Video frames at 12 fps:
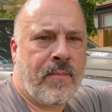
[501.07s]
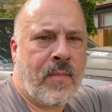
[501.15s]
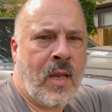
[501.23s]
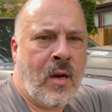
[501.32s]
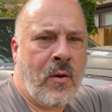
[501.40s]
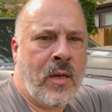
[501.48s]

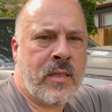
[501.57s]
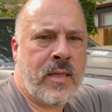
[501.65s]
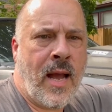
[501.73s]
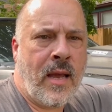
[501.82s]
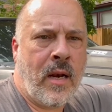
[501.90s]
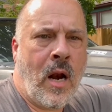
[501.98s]
it's
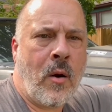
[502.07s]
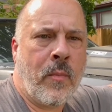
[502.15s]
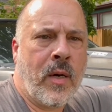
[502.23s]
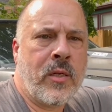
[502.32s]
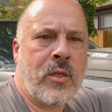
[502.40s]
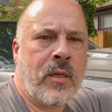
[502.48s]
not in our
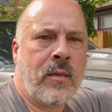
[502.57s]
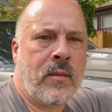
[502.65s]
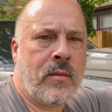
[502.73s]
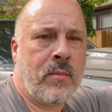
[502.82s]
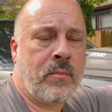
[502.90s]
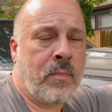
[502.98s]
budget.
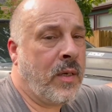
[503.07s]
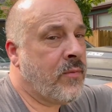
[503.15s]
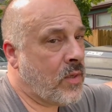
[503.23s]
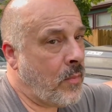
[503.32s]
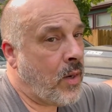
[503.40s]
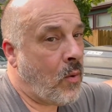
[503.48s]
But if
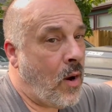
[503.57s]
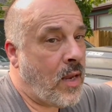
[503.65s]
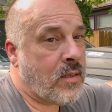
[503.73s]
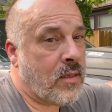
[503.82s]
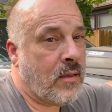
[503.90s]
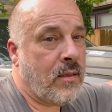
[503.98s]
somebody
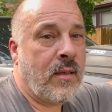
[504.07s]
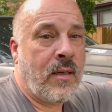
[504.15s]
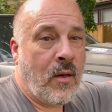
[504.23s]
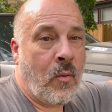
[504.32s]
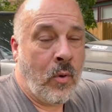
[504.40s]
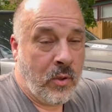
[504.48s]
wants it,
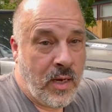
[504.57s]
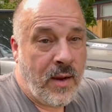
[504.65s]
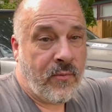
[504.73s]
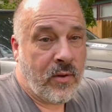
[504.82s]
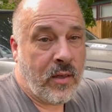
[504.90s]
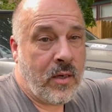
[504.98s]
we'll
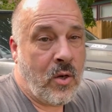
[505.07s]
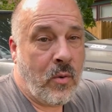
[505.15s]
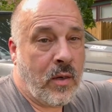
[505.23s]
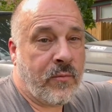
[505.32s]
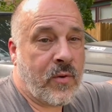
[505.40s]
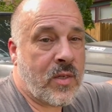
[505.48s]
definitely do
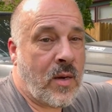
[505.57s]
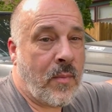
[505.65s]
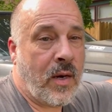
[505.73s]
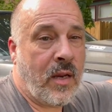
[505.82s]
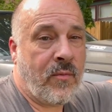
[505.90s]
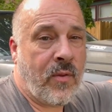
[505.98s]
it for
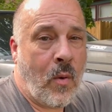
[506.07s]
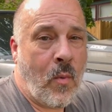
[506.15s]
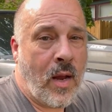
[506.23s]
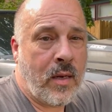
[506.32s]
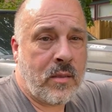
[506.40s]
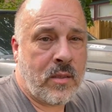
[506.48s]
somebody if they
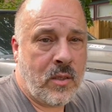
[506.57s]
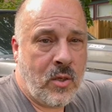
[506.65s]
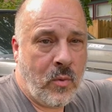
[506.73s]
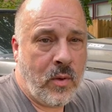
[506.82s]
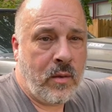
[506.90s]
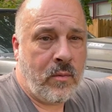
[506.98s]
want to
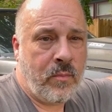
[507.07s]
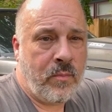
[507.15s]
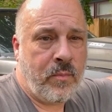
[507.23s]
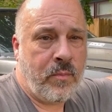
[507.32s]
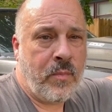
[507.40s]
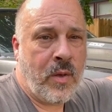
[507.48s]
do it,
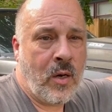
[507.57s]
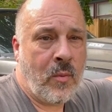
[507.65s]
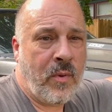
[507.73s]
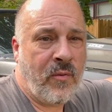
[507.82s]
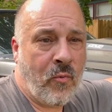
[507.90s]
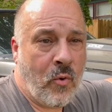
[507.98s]

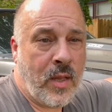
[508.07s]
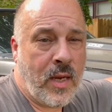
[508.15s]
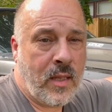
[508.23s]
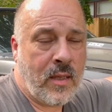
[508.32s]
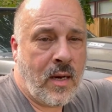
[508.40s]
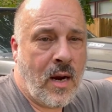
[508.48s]
before they
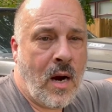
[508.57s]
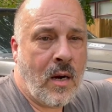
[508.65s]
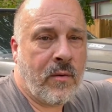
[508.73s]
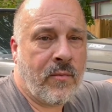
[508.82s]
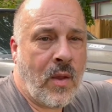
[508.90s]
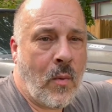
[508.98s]
get the
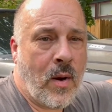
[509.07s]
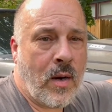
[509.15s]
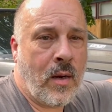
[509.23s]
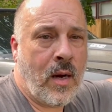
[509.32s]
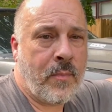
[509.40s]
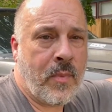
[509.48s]
car, if they want
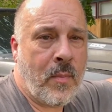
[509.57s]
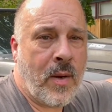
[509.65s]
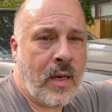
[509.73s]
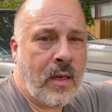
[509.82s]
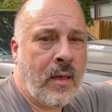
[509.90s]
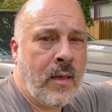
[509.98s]
to up the money.